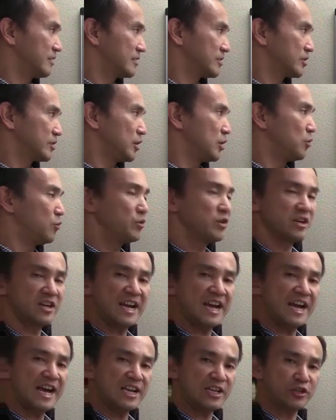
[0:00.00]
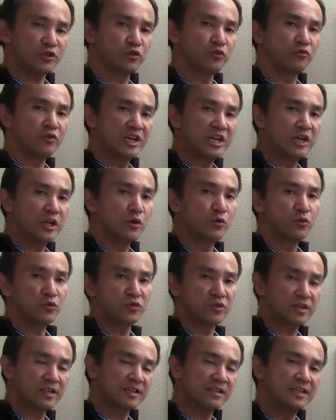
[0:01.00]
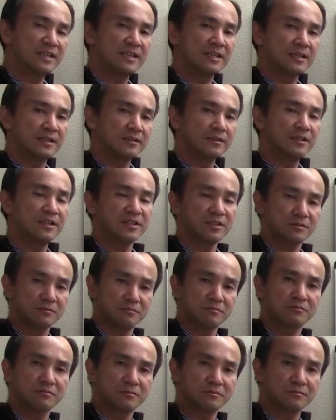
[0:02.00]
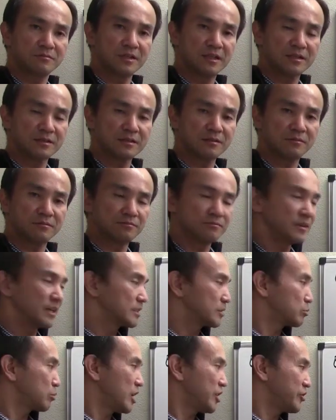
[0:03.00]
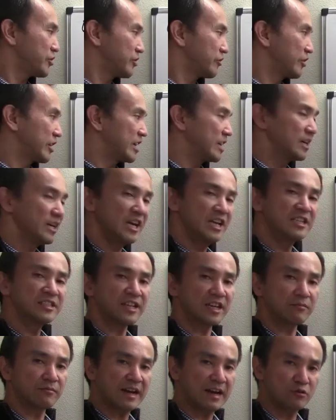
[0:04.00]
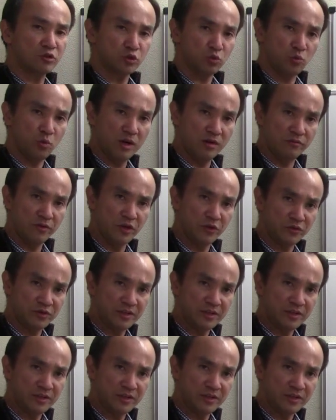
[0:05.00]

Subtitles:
So we are asked to reduce the expression right here inside of our square root.